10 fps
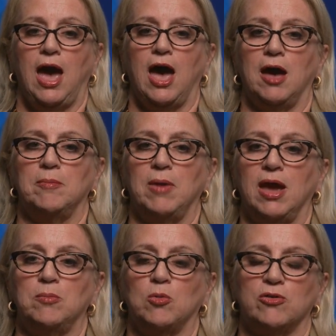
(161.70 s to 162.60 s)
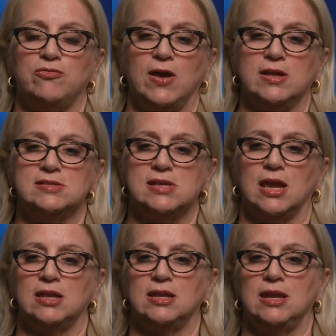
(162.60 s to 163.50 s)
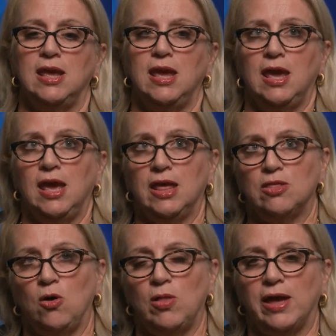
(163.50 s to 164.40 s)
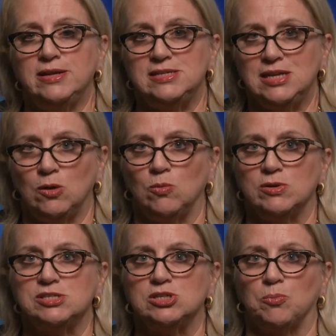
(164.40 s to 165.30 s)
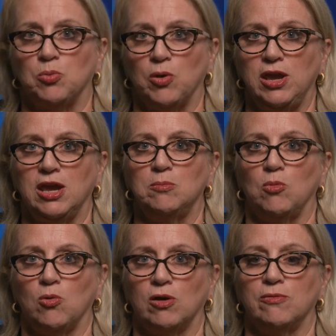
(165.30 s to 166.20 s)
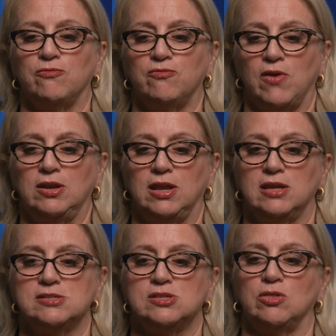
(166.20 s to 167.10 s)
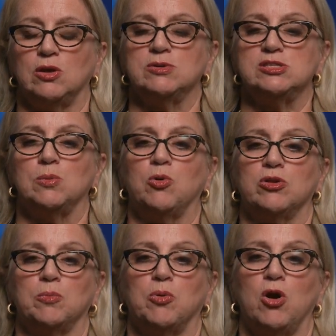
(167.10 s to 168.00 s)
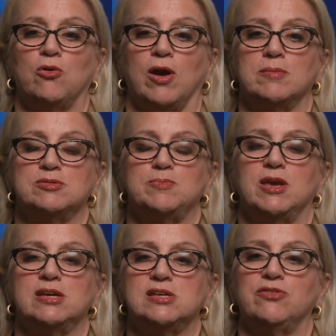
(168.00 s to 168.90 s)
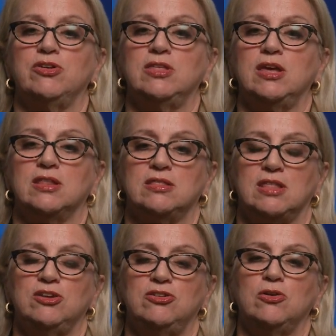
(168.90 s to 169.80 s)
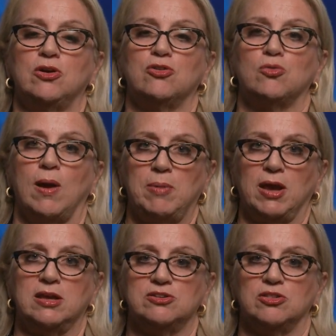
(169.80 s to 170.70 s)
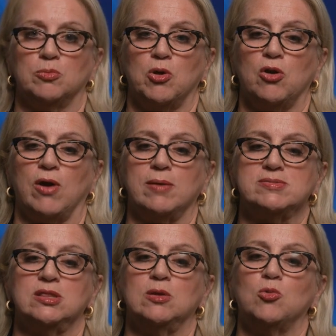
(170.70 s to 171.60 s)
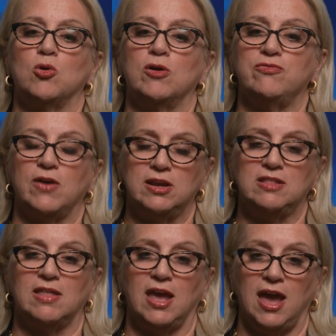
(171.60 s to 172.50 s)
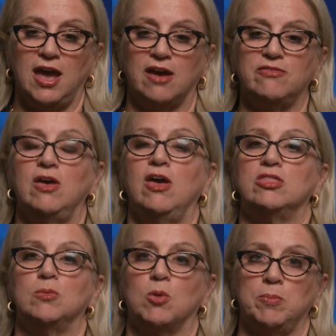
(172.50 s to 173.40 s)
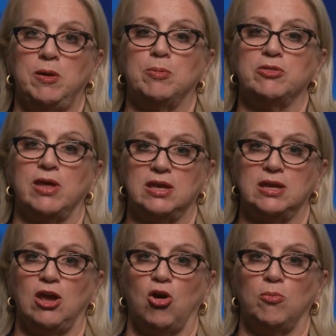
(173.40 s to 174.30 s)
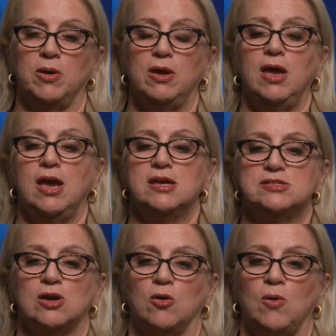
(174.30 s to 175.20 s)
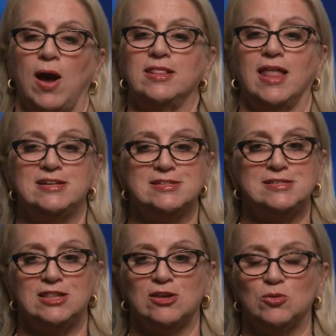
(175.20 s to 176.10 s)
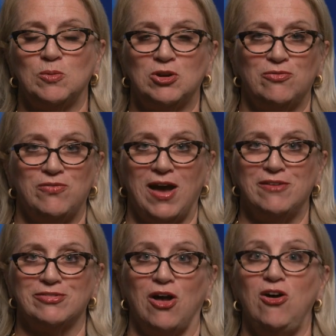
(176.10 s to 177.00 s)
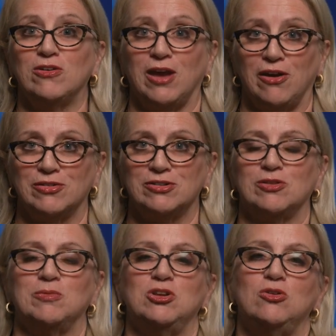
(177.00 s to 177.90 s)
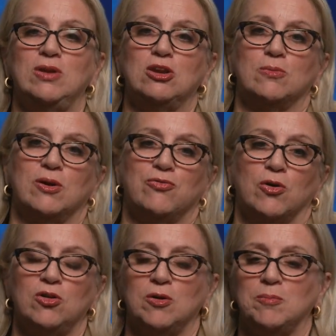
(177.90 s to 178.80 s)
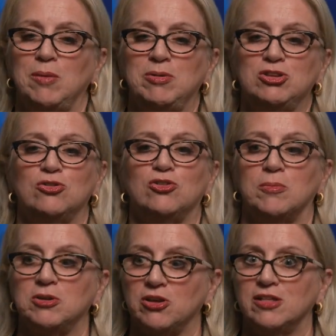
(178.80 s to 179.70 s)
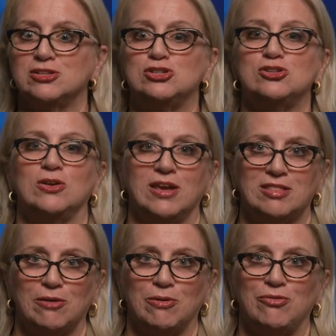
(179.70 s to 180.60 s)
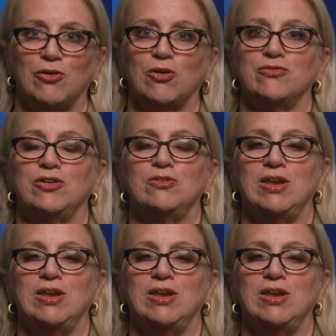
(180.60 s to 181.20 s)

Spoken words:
and more funds. And the whole idea was to bring in more funding so that it would support the programs, because everything that they do goes right back into the programs. And the more funding they have, the more people they can help. So I'd like to see those 1 to 5s all covered. So when you need a referral, or maybe to a dermatologist, you can get that referral if you